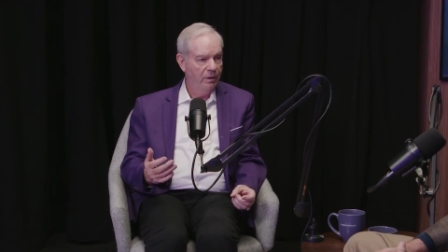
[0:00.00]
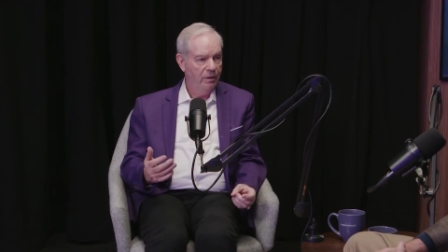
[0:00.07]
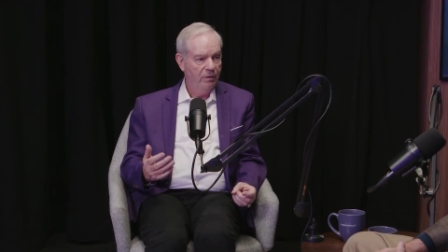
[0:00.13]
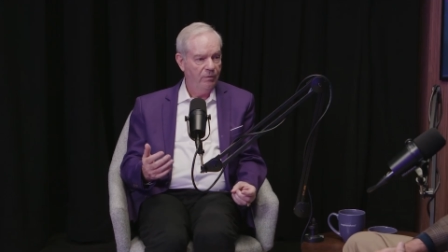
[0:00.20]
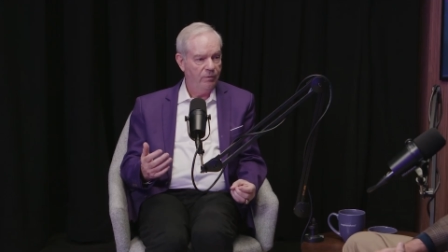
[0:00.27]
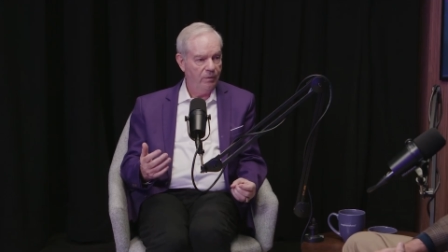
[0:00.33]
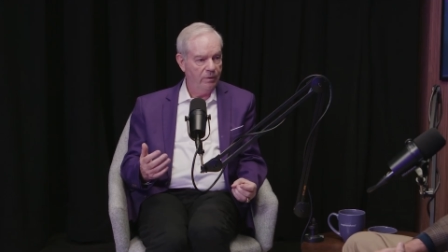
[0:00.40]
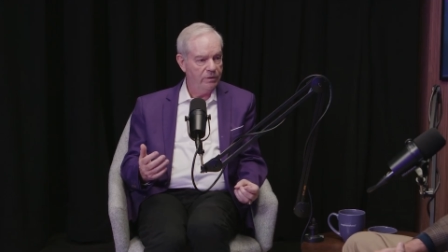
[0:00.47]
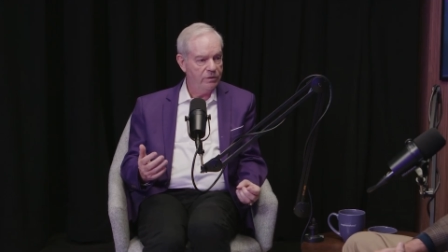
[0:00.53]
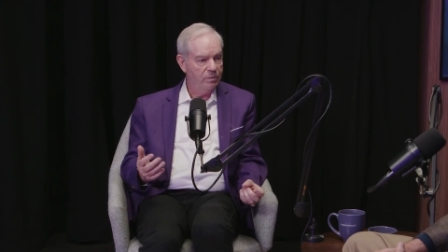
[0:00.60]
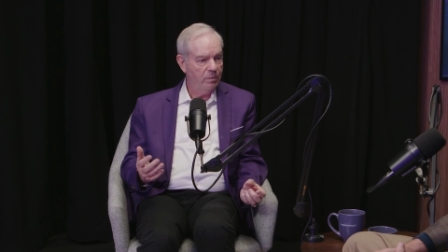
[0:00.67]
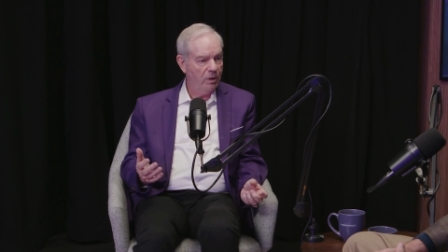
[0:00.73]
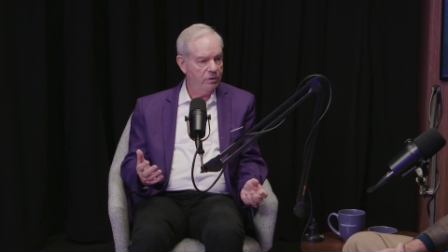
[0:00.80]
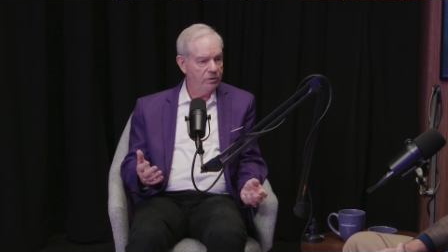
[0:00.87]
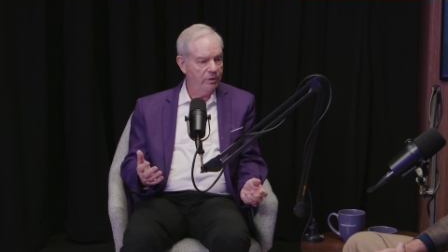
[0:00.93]
for a
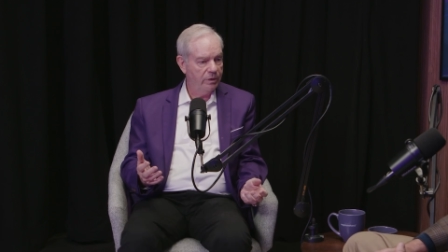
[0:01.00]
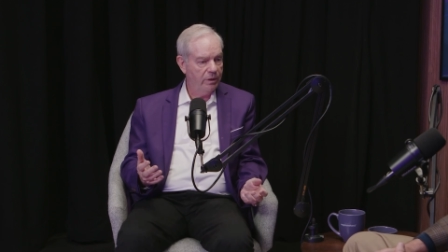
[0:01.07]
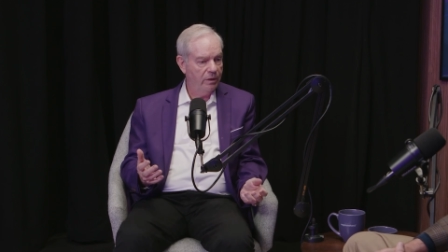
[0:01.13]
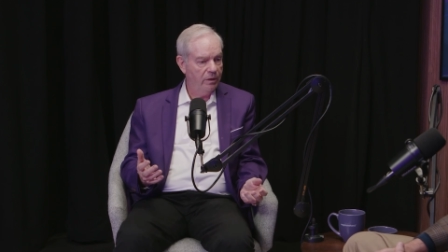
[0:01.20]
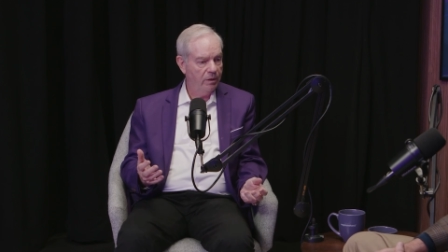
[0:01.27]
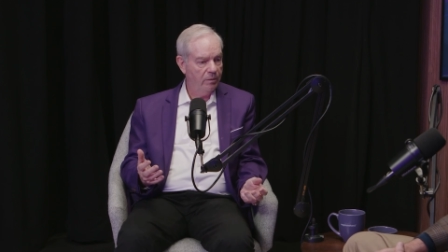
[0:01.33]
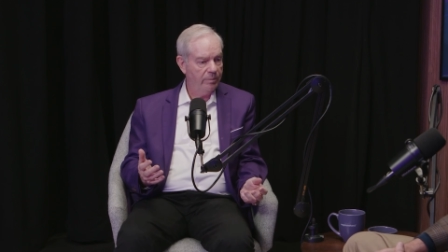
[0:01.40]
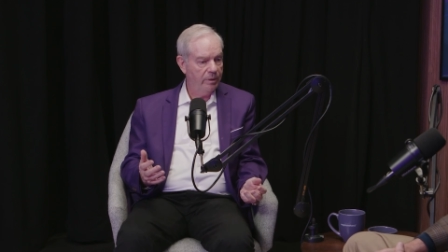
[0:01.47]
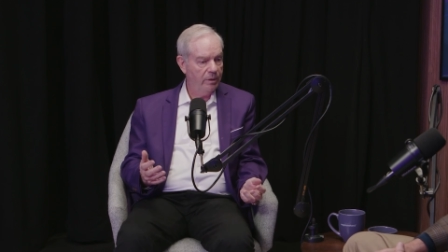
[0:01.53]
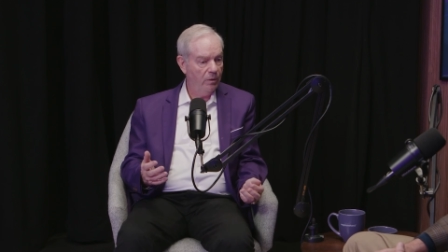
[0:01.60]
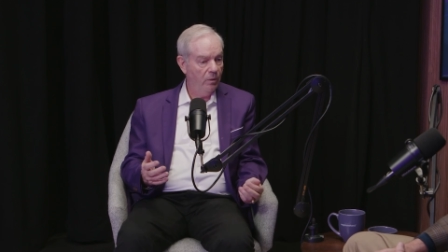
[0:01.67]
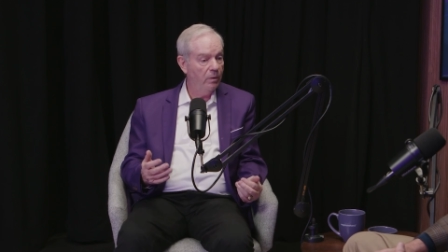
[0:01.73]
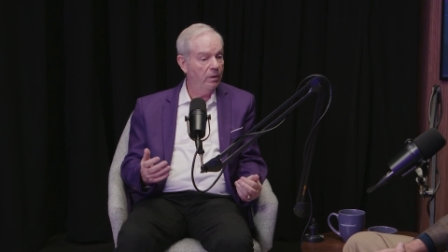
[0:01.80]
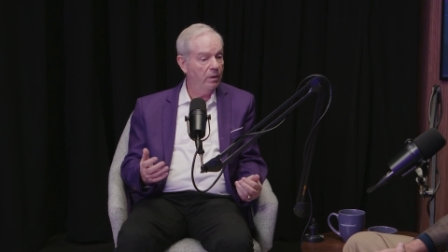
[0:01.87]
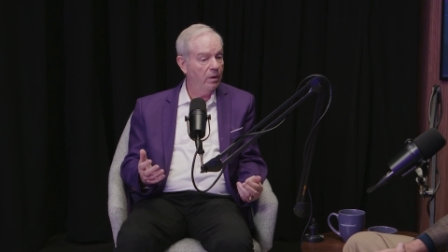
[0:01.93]
small trucking company
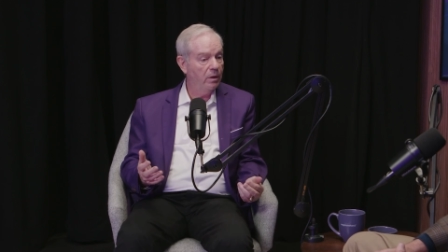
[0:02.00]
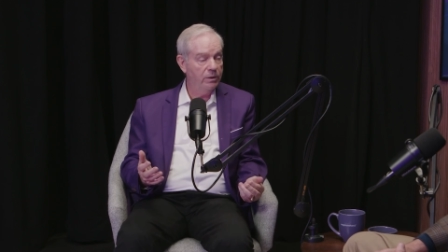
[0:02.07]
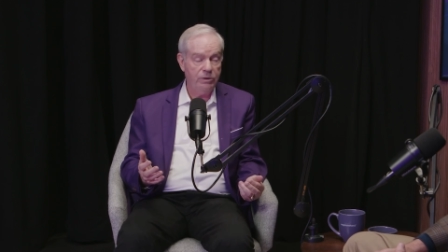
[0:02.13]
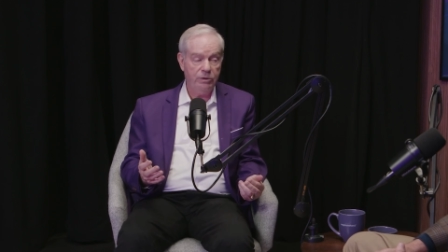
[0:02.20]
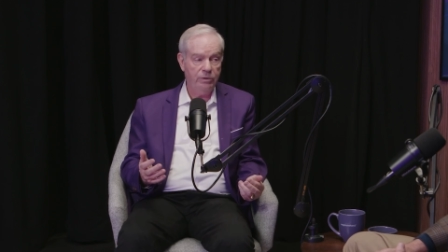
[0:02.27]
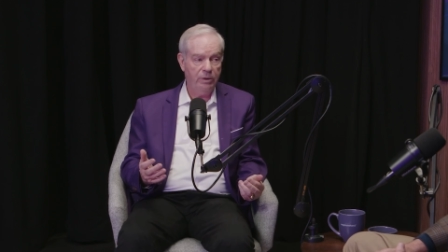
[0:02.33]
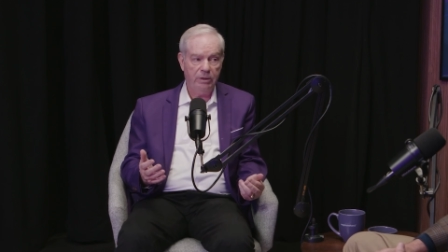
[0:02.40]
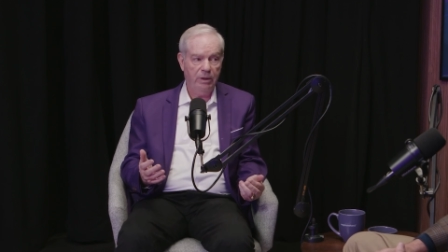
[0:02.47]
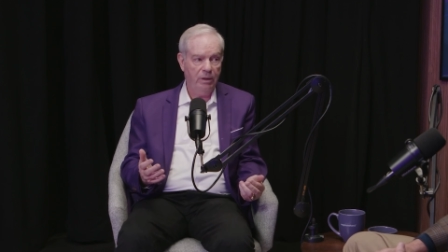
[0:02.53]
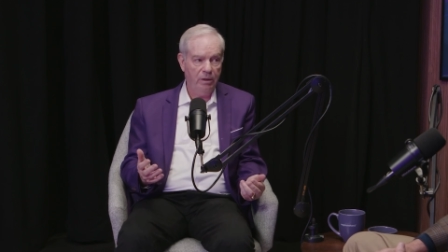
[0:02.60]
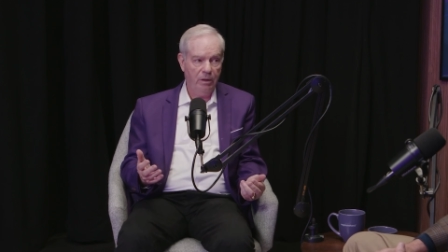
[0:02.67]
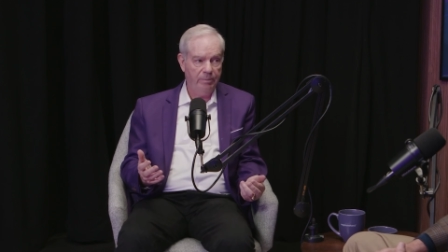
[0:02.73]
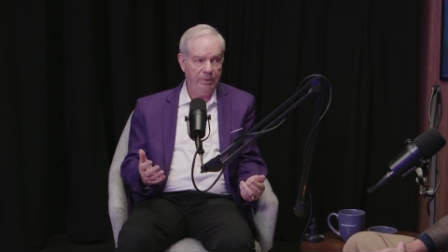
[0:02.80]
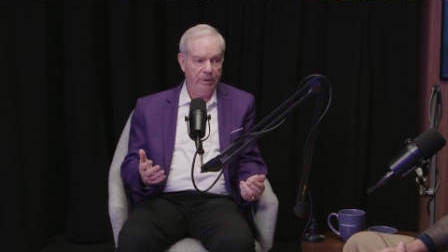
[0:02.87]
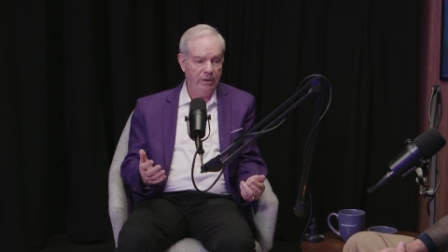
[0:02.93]
or a larger trucking
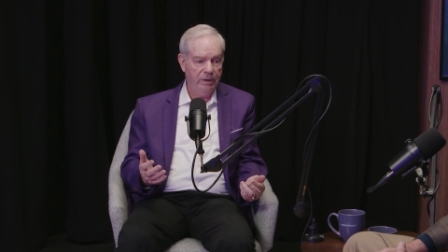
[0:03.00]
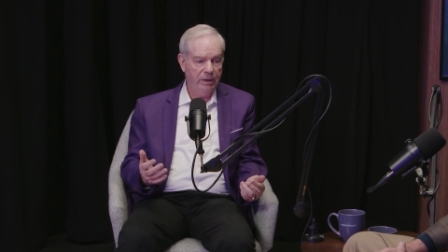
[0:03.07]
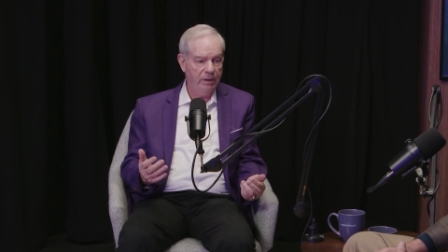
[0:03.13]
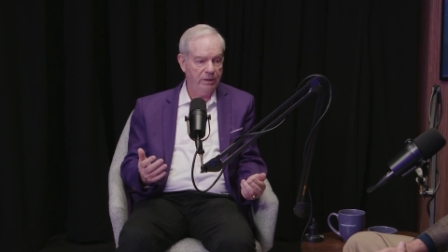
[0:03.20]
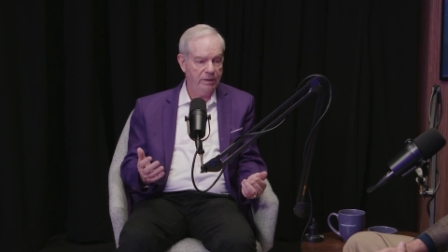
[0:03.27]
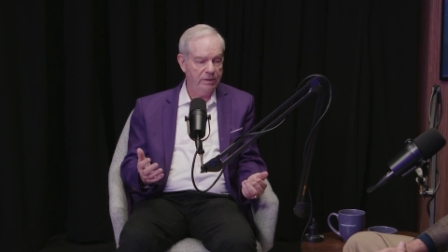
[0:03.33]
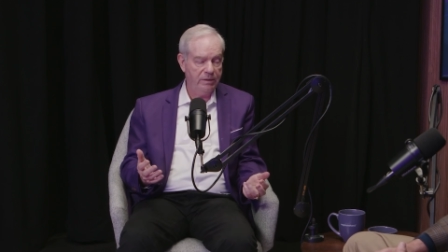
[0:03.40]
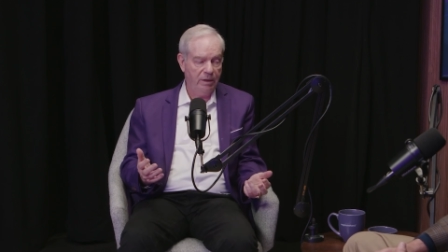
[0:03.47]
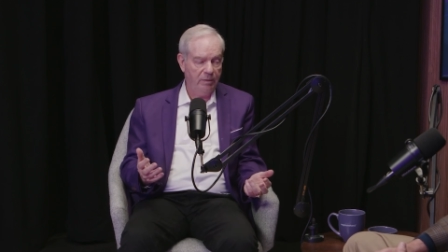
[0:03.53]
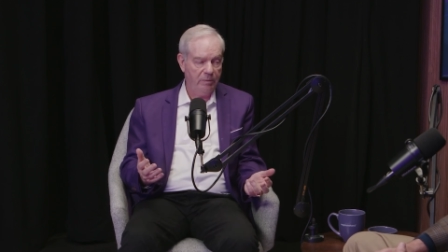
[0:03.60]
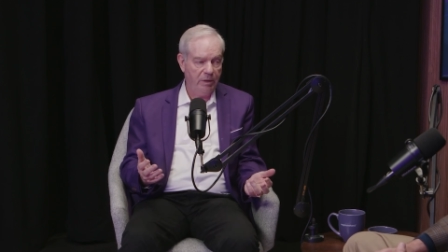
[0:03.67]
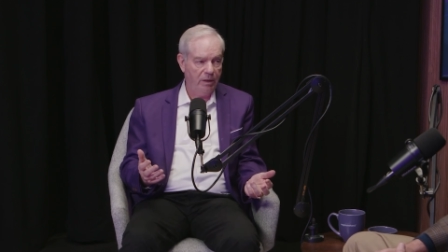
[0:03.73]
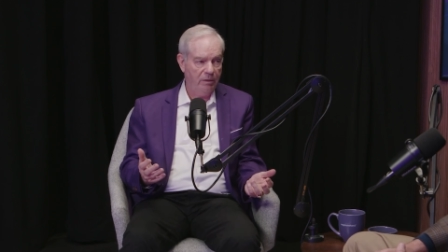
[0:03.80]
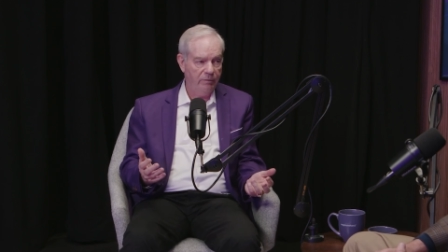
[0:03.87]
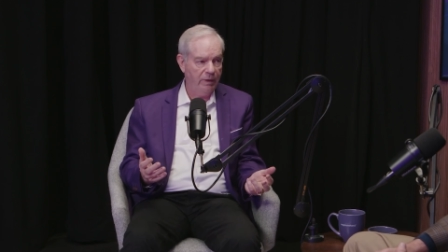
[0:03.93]
company to get the same
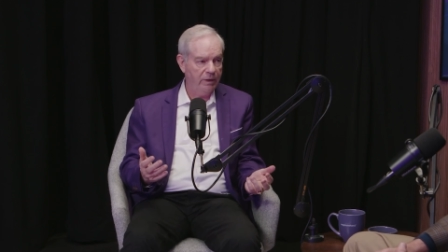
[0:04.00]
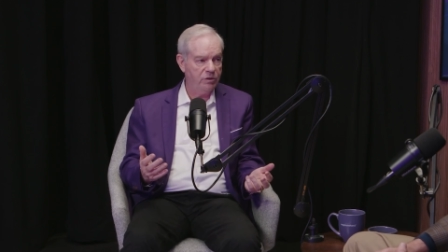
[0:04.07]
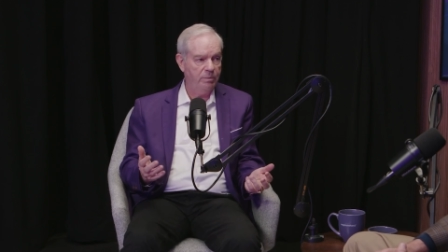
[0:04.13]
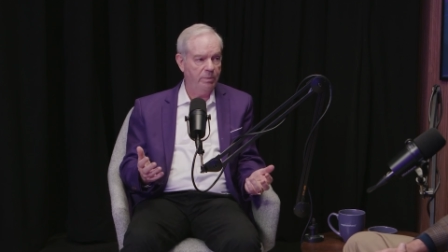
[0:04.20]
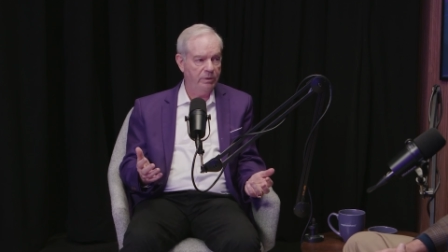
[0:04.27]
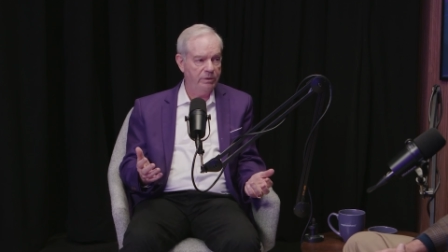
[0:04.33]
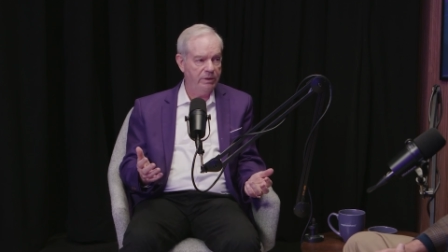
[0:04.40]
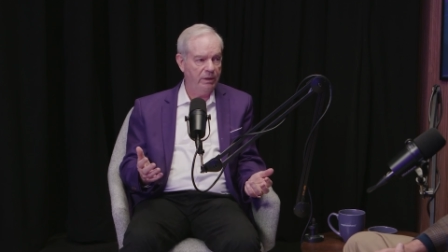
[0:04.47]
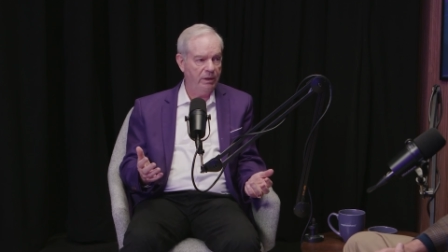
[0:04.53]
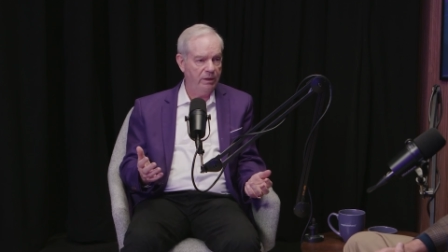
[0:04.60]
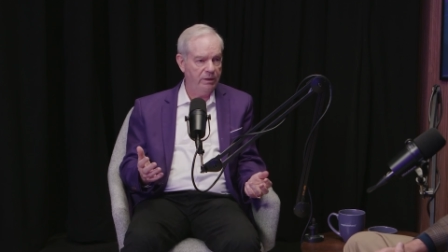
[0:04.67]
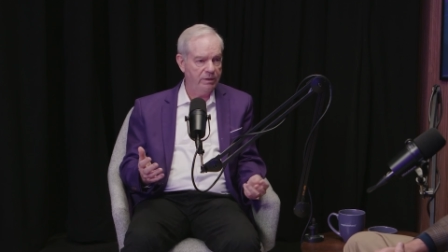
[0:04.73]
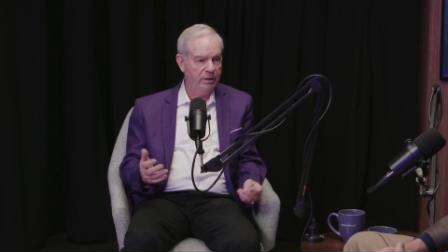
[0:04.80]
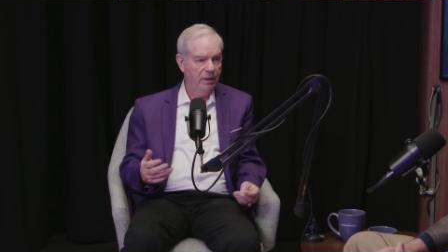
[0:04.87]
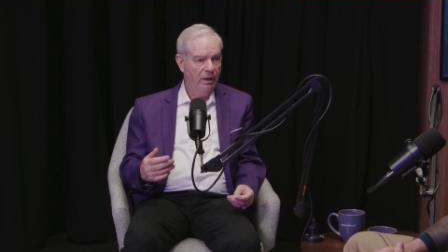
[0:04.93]
kind of
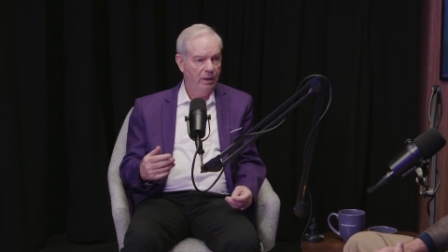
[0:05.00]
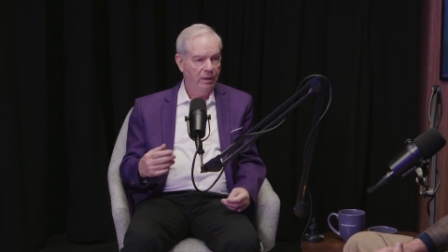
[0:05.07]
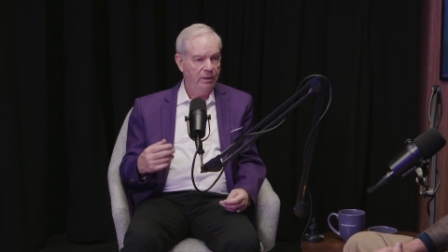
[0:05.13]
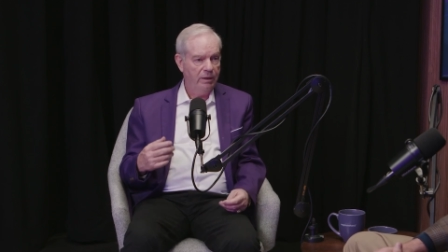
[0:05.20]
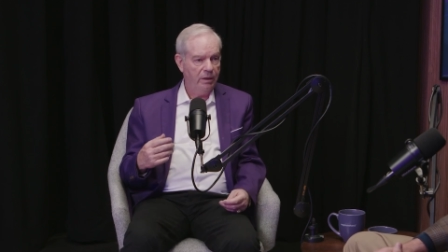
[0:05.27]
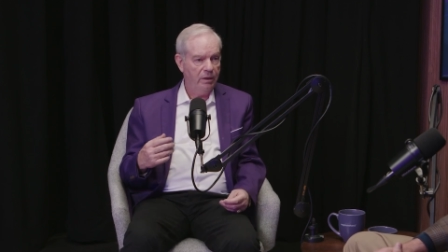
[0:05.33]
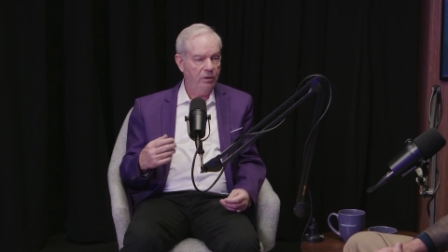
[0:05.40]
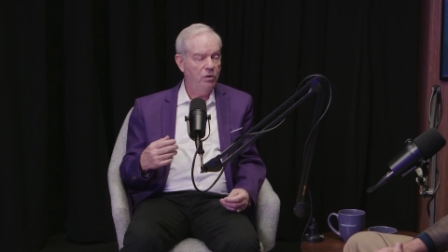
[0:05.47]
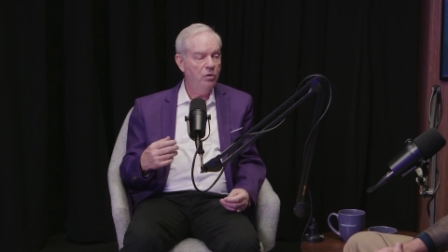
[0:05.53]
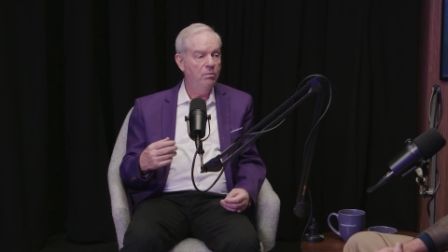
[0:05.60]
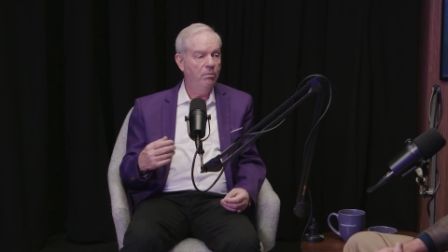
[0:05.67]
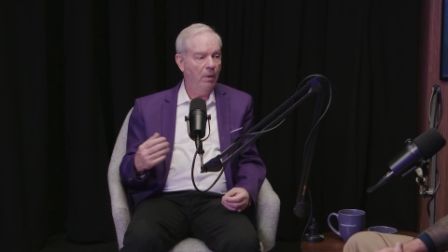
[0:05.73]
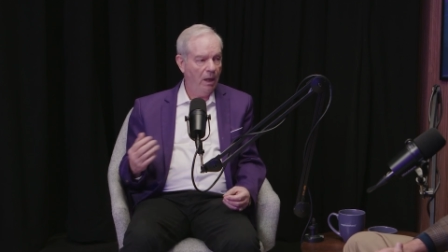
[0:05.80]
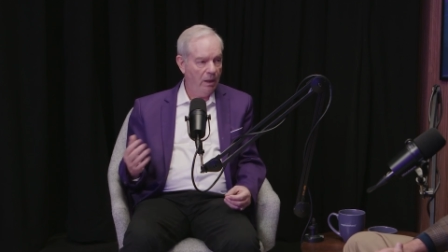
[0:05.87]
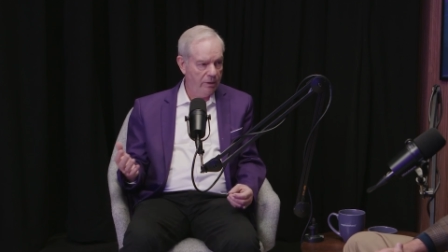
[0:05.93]
expertise that a
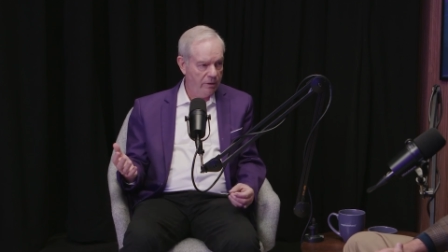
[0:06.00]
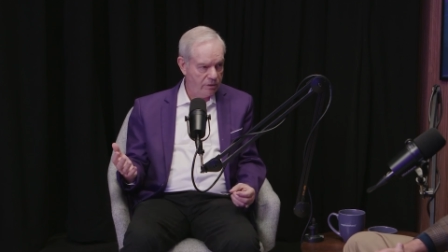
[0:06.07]
humongous